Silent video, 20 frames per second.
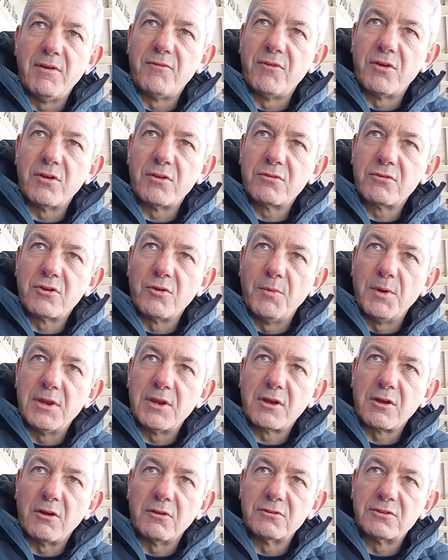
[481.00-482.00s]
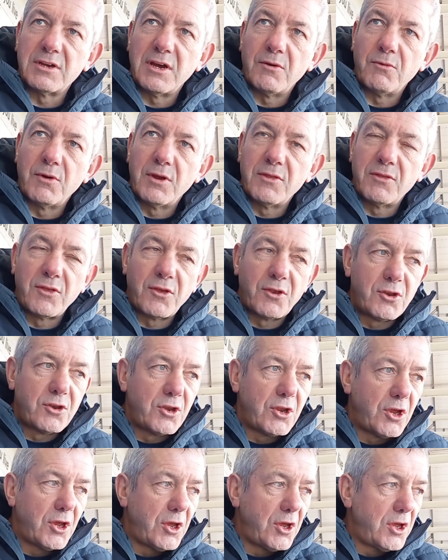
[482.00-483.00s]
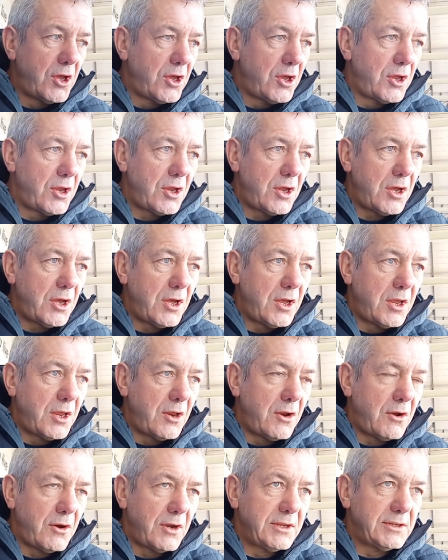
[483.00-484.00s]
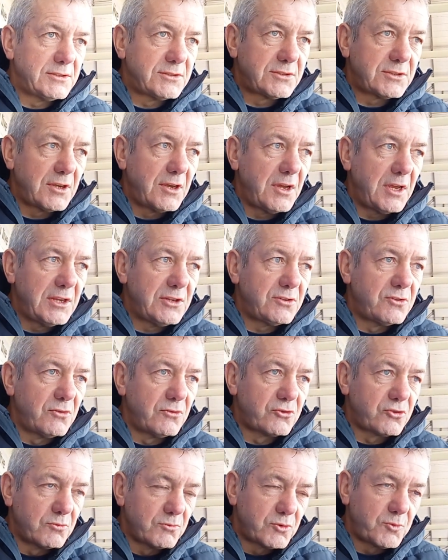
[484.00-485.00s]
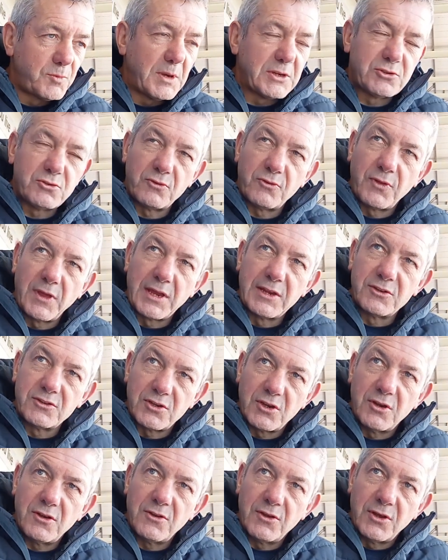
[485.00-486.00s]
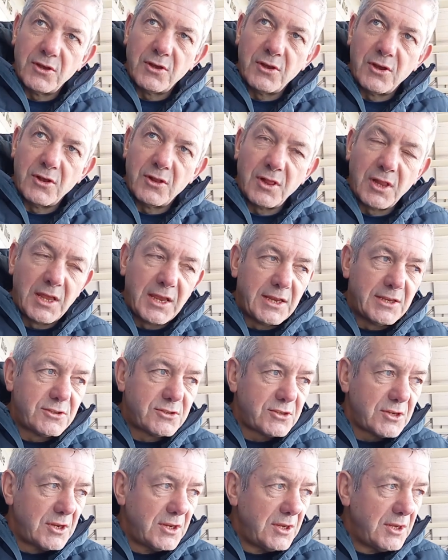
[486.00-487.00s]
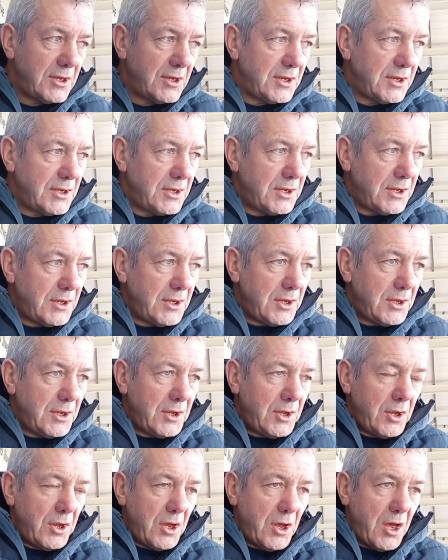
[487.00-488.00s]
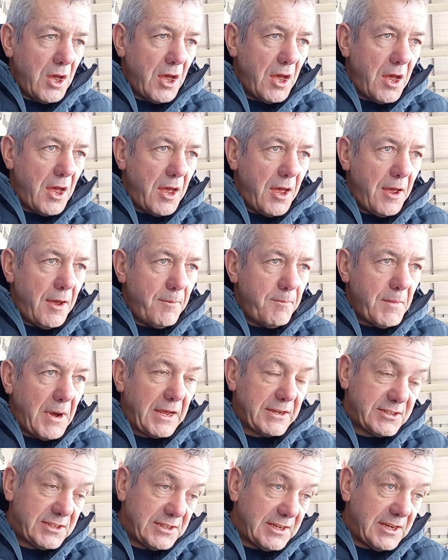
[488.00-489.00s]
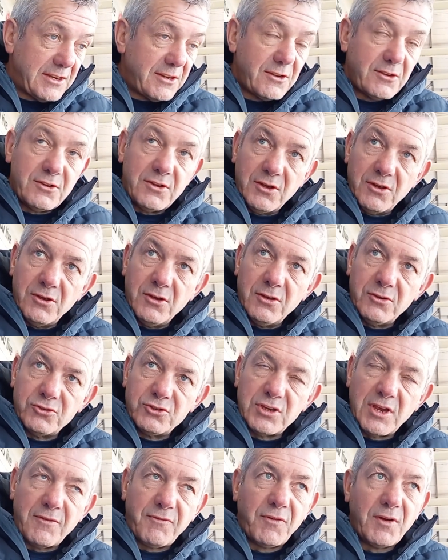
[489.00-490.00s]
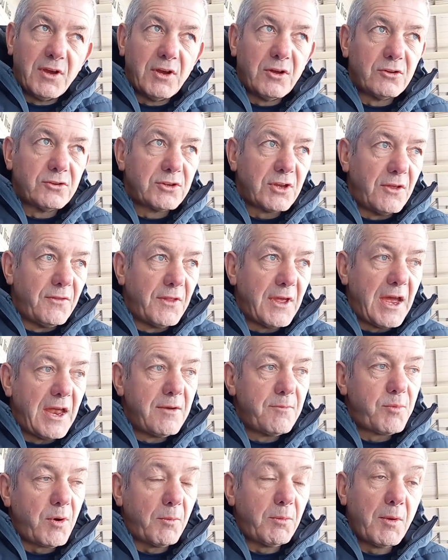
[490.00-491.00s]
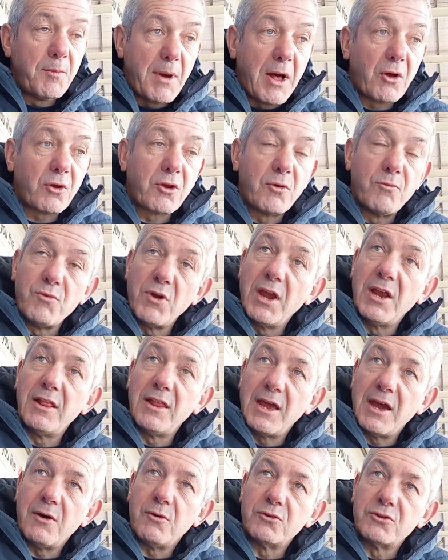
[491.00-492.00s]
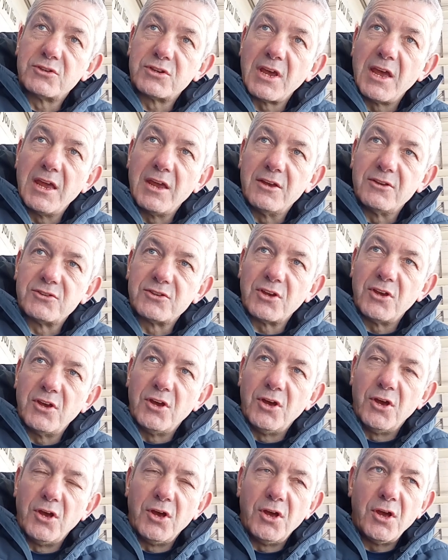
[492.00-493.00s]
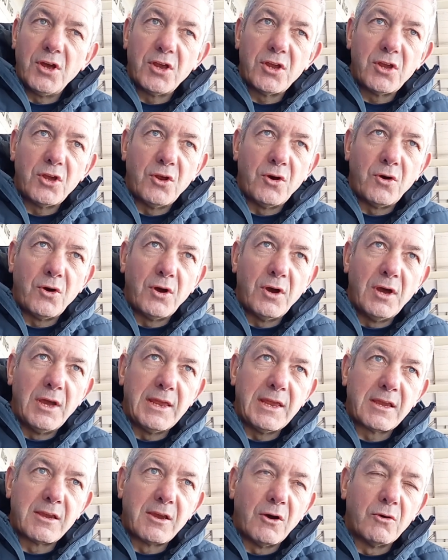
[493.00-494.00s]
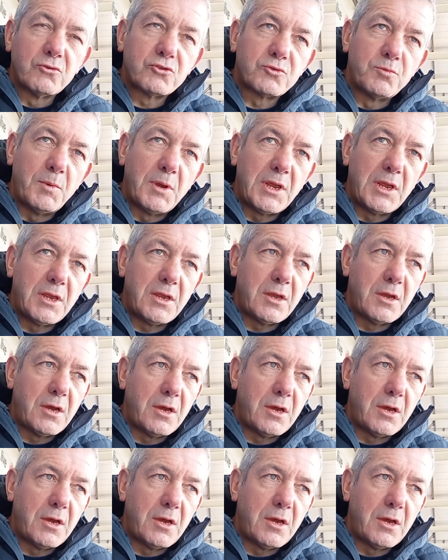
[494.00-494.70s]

ever come into contact with, and you know, he's done some special things at Leeds, as he did at Sheffield. And then probably Malcolm, really, I would say, as you know, he coached me